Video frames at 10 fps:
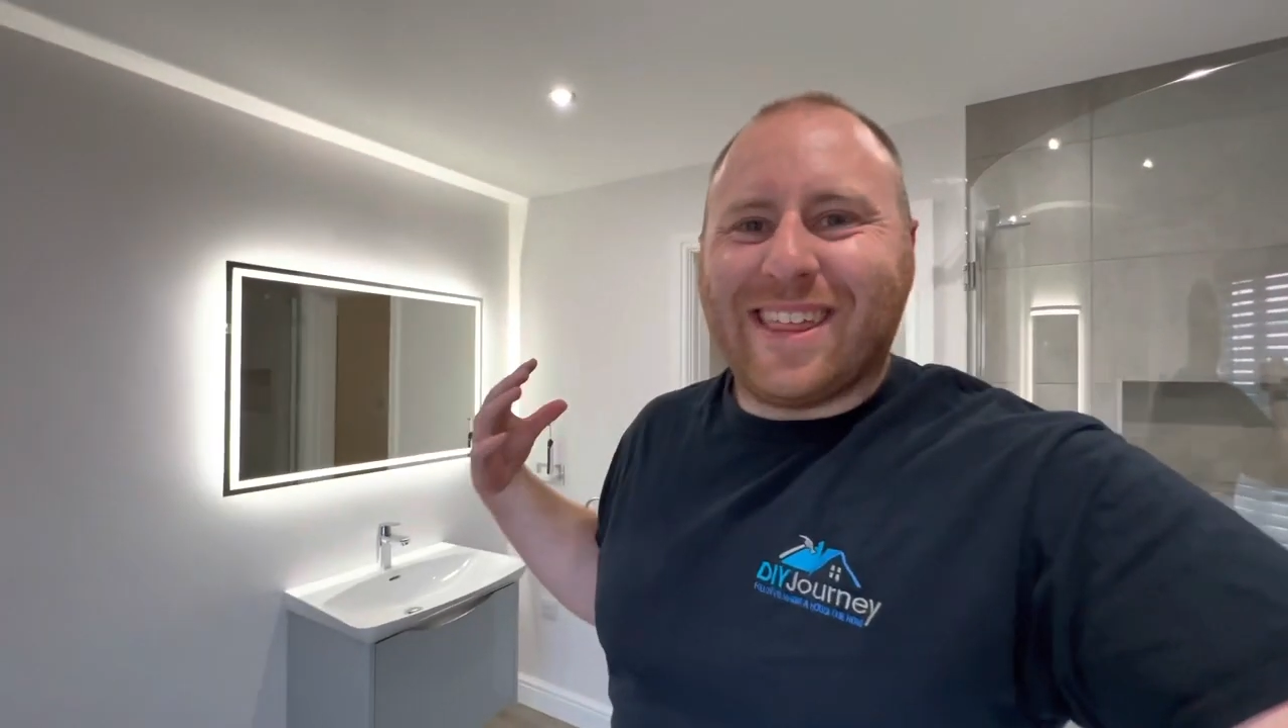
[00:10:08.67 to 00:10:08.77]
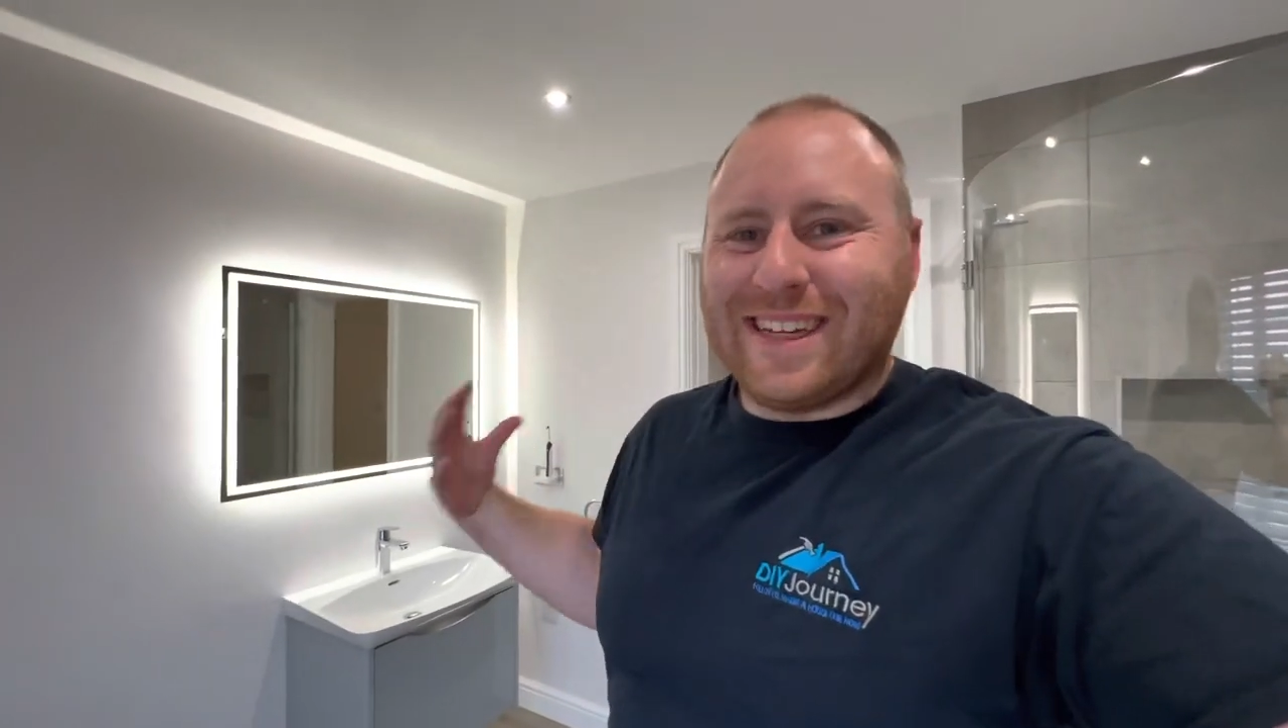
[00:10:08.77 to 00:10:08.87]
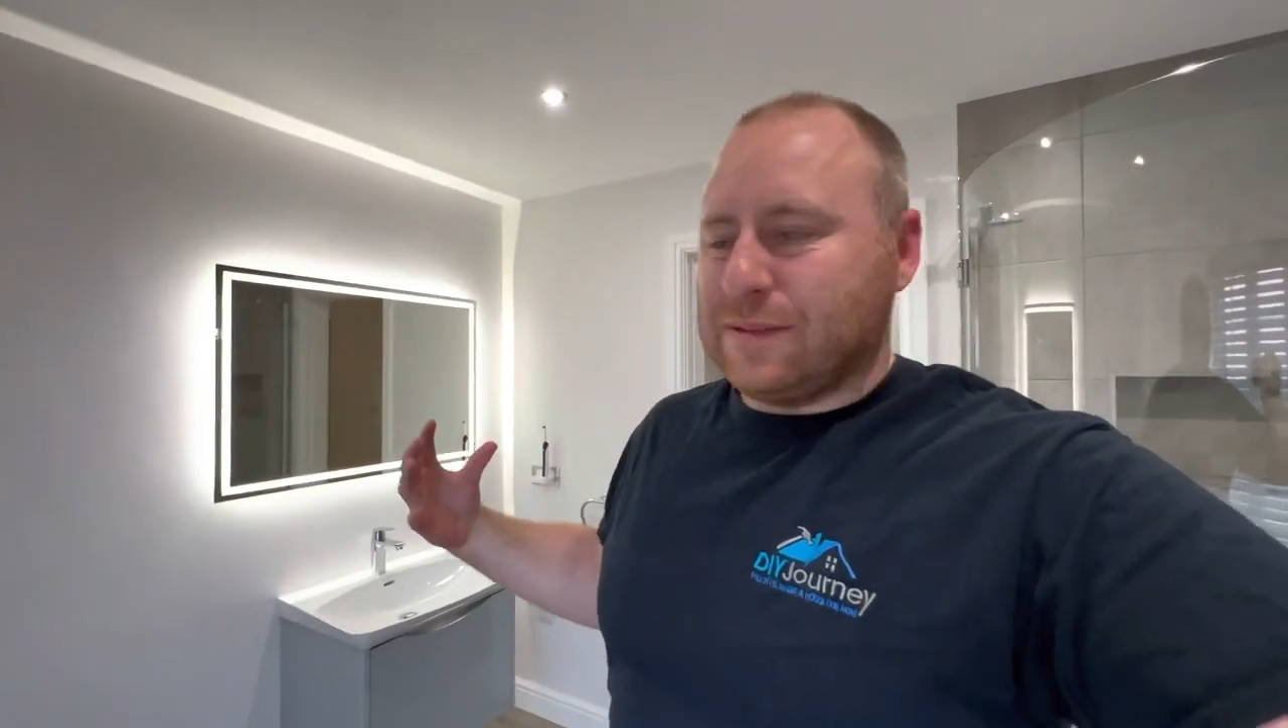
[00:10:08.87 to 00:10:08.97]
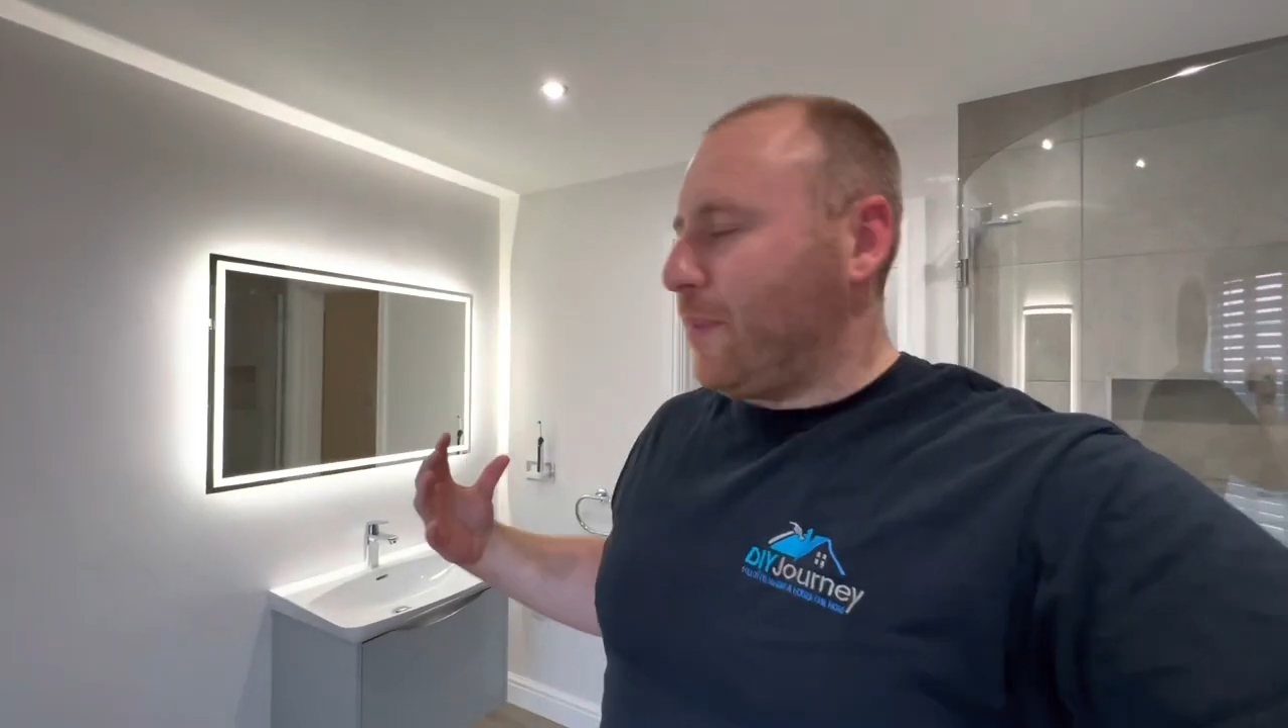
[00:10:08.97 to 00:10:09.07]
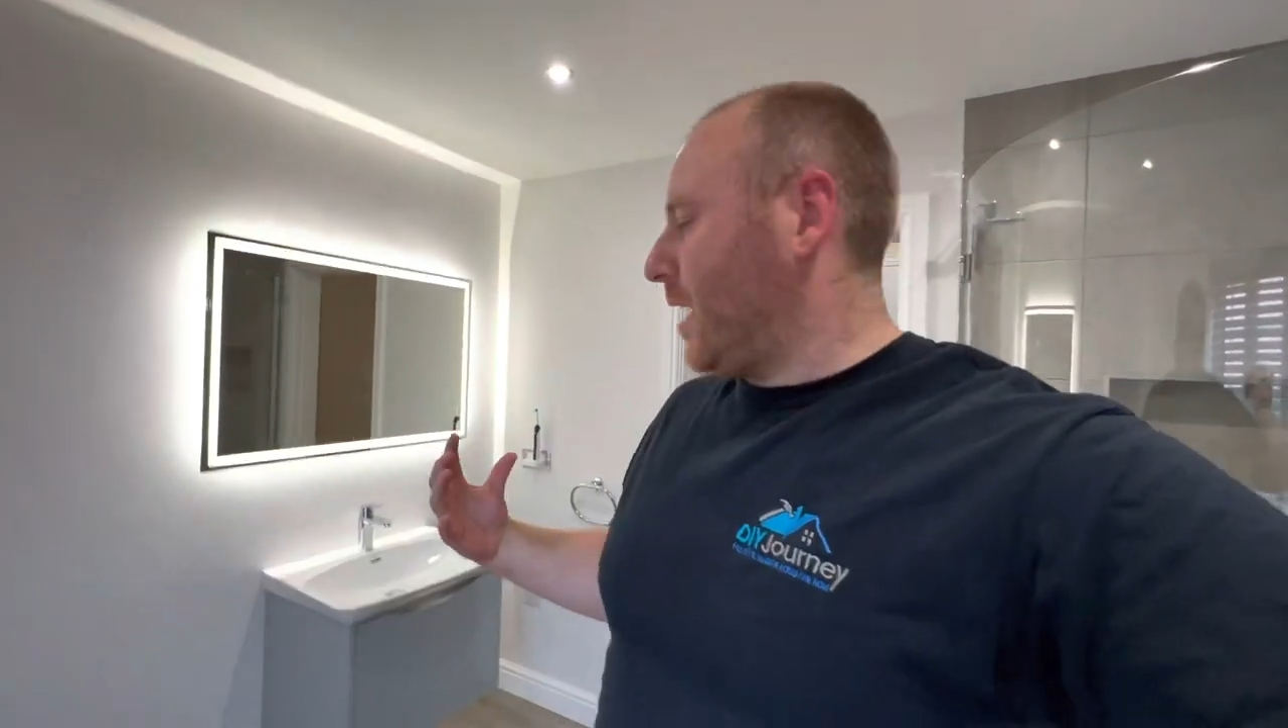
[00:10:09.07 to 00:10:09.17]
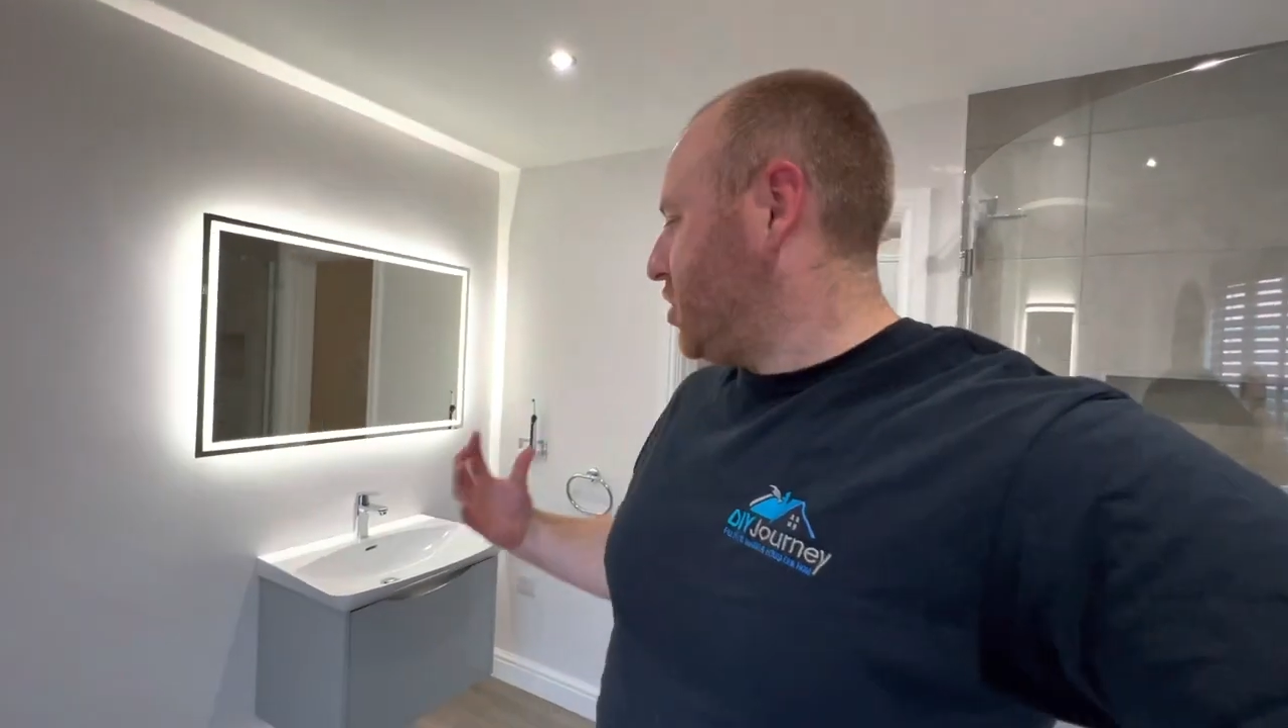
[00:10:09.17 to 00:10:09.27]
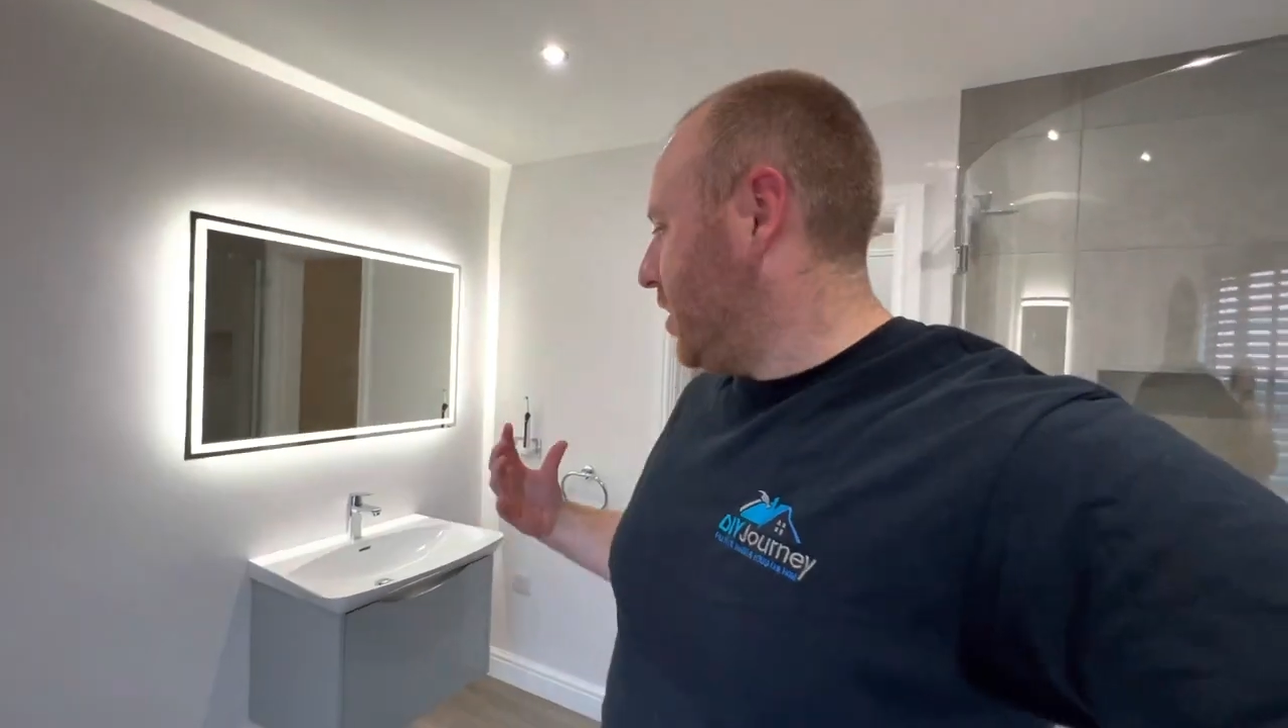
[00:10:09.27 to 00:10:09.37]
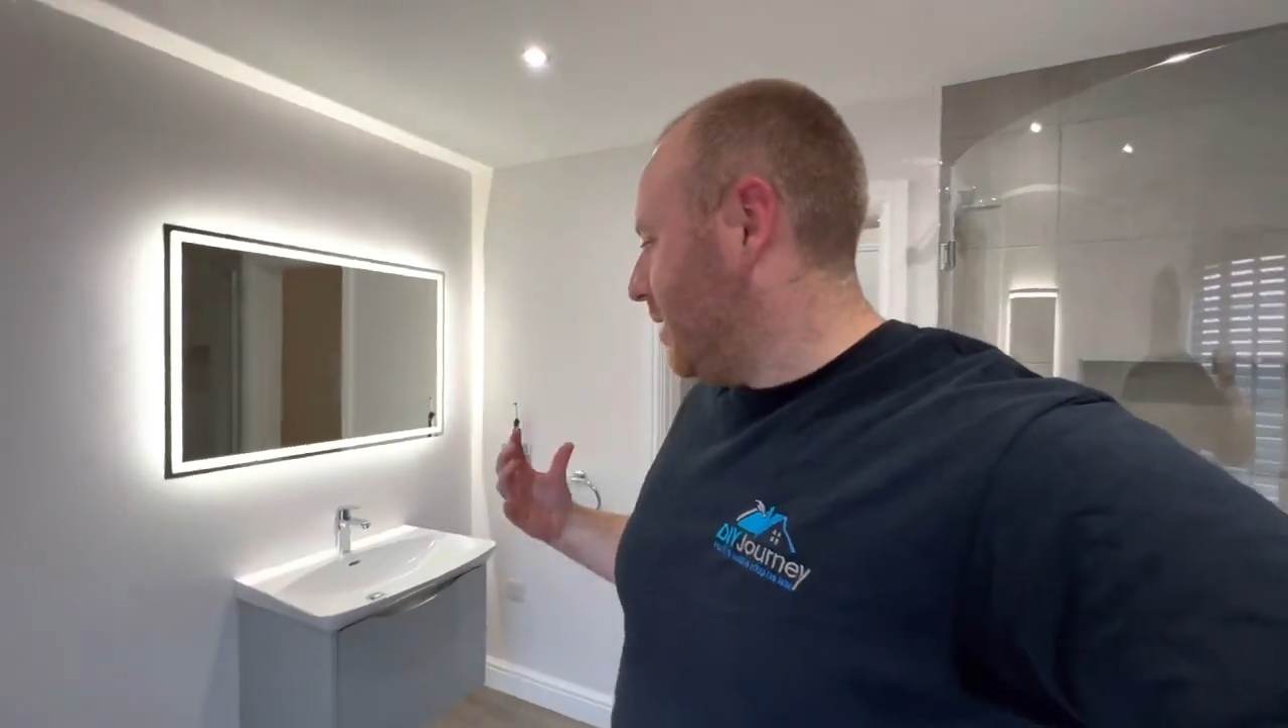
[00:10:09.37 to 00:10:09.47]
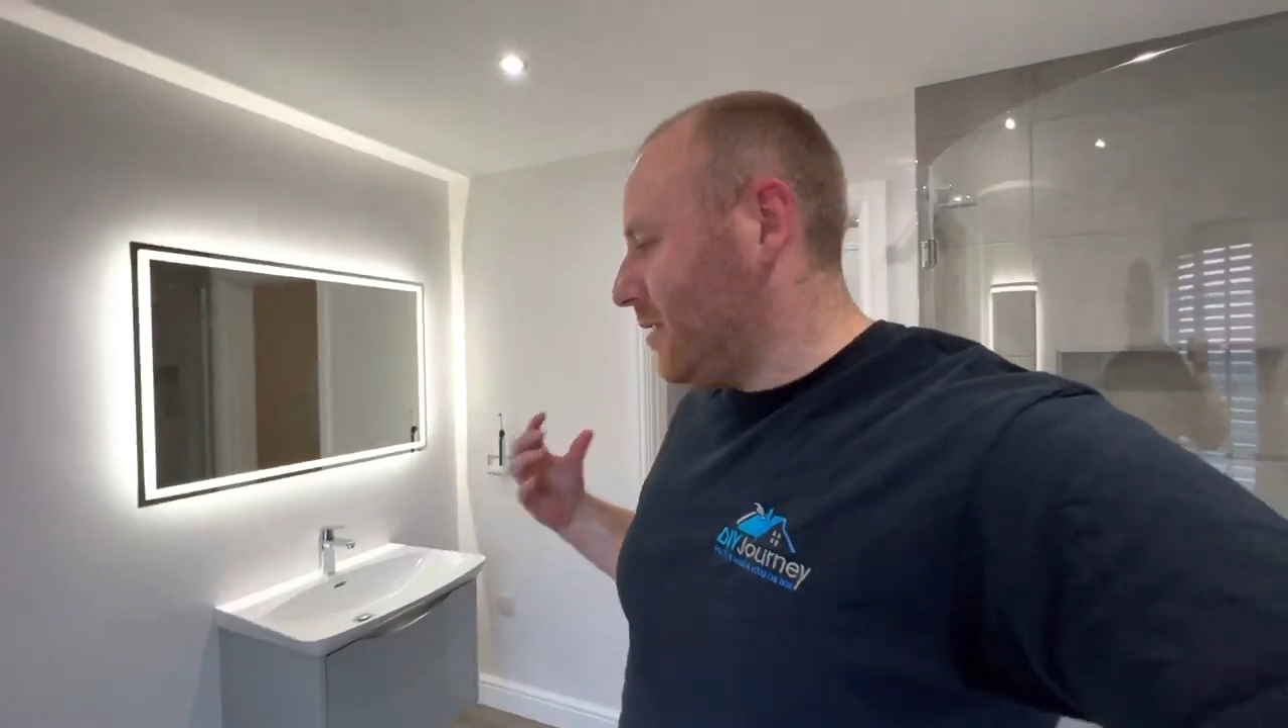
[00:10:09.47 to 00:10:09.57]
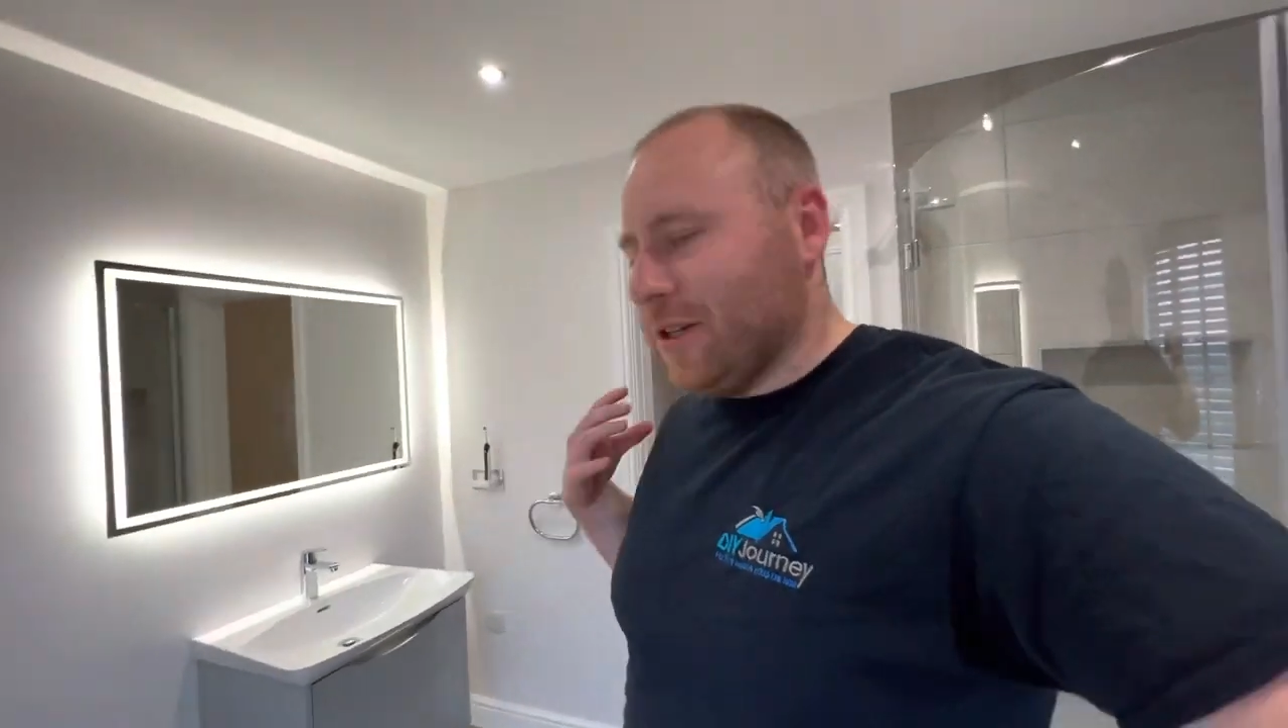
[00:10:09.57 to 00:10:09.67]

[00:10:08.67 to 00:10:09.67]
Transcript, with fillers: things matching,